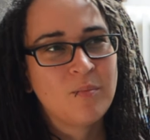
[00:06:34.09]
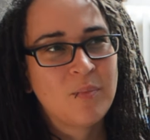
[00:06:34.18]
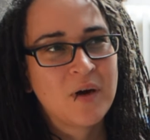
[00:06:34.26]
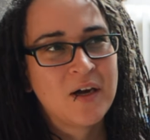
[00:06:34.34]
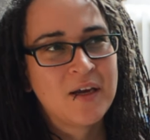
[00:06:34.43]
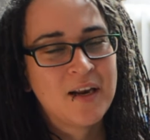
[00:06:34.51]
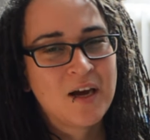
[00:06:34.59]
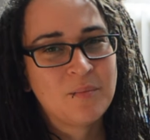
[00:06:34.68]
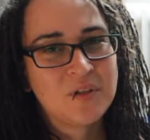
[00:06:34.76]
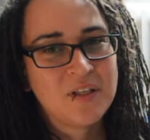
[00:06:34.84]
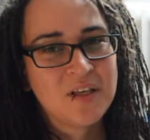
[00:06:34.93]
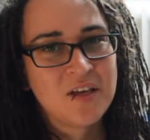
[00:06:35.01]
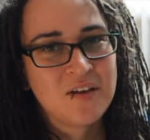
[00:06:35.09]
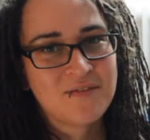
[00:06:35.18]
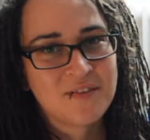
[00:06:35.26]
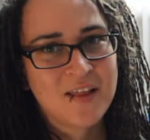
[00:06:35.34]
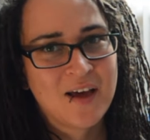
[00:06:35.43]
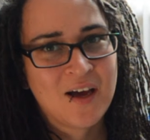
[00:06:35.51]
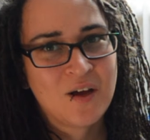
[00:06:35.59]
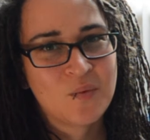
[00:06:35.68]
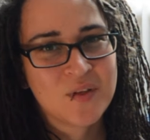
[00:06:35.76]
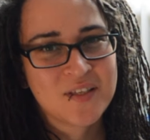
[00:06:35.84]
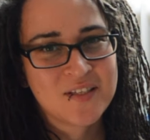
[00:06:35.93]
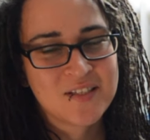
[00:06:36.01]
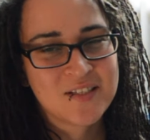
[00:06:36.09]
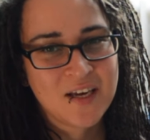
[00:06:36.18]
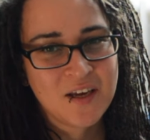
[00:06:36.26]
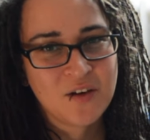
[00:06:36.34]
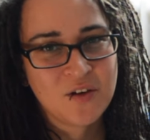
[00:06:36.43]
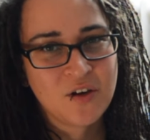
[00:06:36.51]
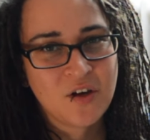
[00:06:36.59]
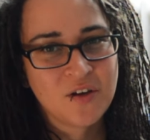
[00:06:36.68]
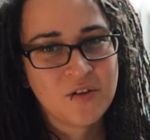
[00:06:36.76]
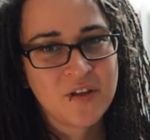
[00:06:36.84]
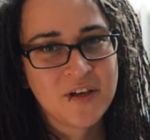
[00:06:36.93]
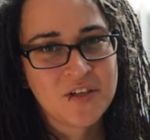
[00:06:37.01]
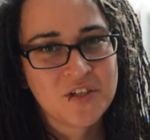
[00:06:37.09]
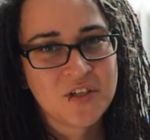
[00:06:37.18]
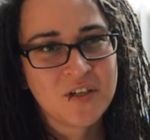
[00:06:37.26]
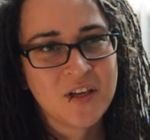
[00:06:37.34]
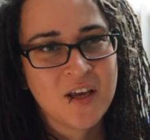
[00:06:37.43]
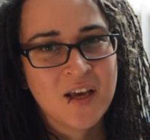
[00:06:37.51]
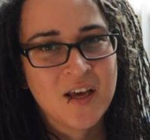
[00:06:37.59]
but I believe that with the second inoculation,